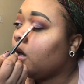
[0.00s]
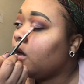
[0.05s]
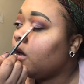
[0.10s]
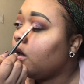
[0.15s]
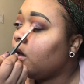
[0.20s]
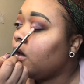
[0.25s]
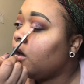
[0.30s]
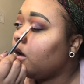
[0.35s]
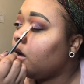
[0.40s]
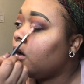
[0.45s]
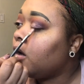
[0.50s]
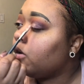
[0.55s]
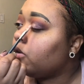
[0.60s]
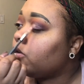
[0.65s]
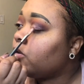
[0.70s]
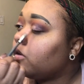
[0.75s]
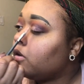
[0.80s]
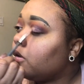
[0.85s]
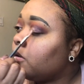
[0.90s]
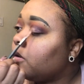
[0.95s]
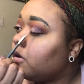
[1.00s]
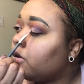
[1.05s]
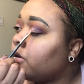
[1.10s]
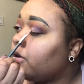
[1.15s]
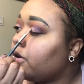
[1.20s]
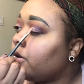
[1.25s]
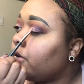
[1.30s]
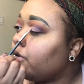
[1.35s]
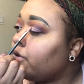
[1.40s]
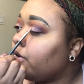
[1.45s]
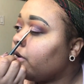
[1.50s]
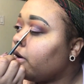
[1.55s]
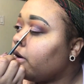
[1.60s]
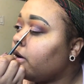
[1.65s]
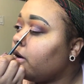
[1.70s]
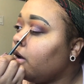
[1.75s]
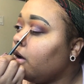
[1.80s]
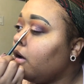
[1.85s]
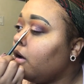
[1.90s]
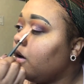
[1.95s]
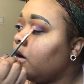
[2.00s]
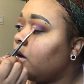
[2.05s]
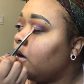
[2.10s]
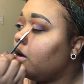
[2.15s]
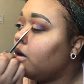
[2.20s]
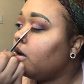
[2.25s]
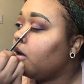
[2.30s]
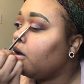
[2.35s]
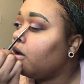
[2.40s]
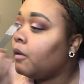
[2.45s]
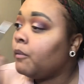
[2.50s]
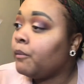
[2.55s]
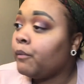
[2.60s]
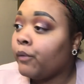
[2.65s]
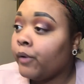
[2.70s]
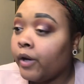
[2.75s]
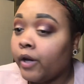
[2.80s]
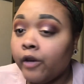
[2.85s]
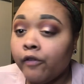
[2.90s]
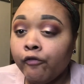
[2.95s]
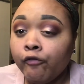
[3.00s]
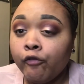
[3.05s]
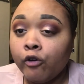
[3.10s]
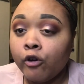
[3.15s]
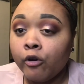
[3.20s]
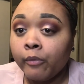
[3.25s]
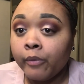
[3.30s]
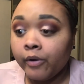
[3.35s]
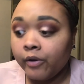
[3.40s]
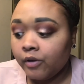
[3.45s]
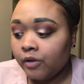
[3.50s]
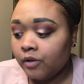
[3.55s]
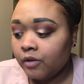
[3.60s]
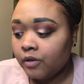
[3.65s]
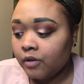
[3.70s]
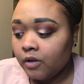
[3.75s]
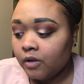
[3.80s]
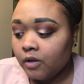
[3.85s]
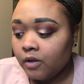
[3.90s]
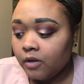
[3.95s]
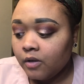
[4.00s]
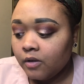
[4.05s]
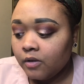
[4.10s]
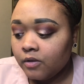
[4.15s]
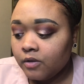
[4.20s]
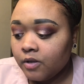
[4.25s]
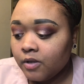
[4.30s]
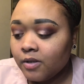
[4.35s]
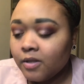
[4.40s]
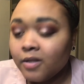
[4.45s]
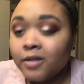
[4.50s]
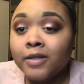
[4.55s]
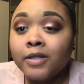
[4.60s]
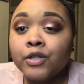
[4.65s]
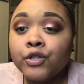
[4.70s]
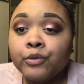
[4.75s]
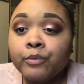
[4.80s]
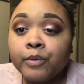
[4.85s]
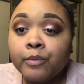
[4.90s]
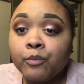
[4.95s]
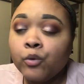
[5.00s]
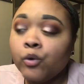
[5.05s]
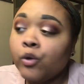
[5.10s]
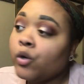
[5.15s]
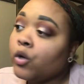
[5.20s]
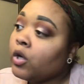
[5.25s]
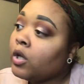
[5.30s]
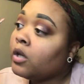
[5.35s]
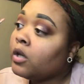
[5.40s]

And I'm just going to center that out and bring it forward. Just a little bit more.